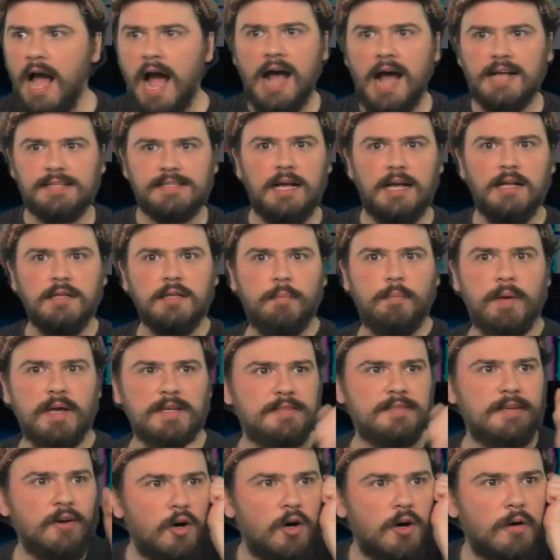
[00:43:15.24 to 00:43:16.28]
Zelda
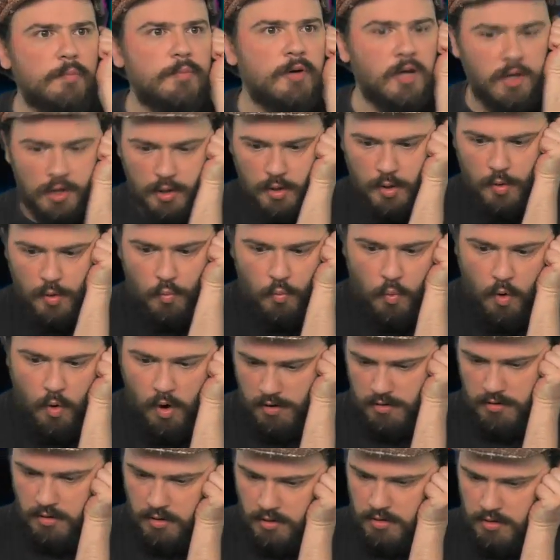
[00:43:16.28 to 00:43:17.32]
picks it up.
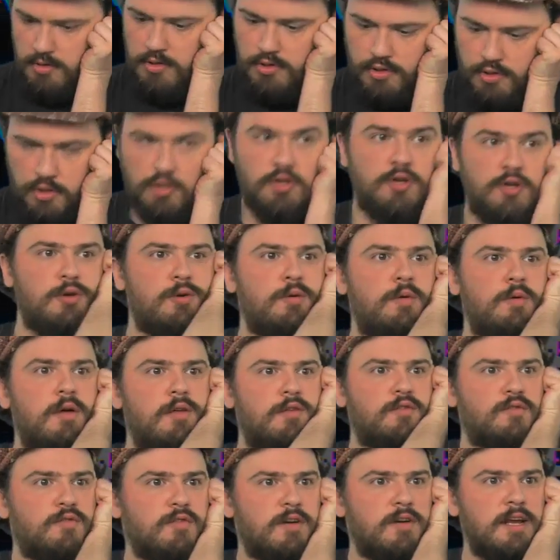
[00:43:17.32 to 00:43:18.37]
1, 2,
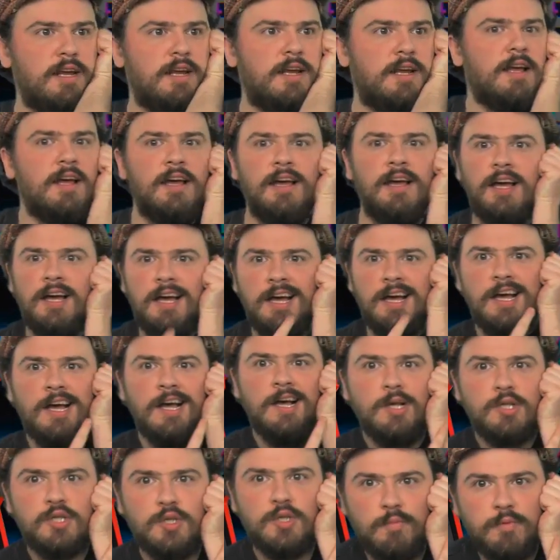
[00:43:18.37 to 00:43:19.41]
3.
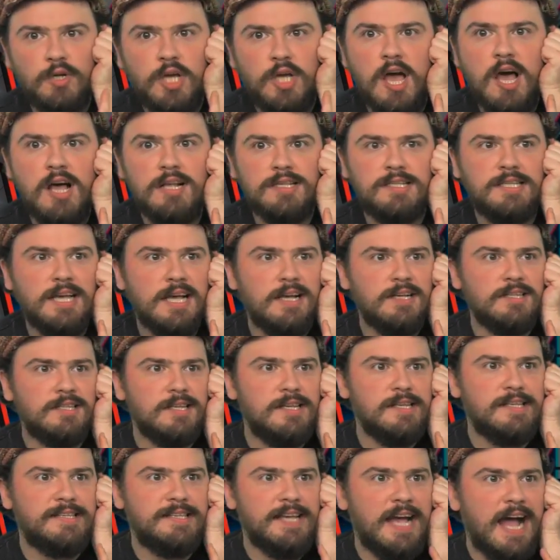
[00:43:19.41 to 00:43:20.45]
Some girl tells her
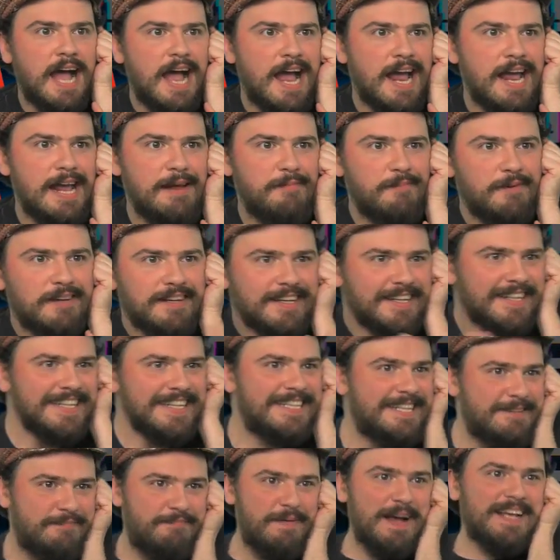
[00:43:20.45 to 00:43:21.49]
the time.
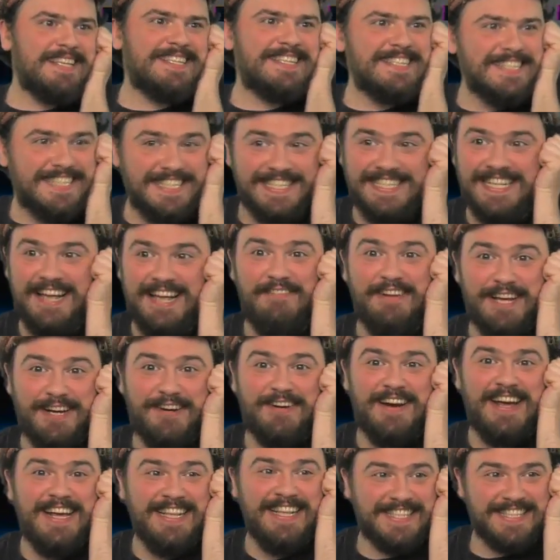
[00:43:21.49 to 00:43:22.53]
It's the best, she's having a
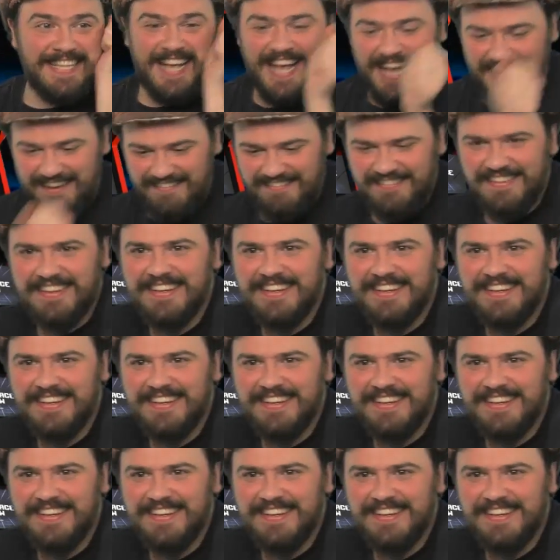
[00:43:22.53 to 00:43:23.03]
great time.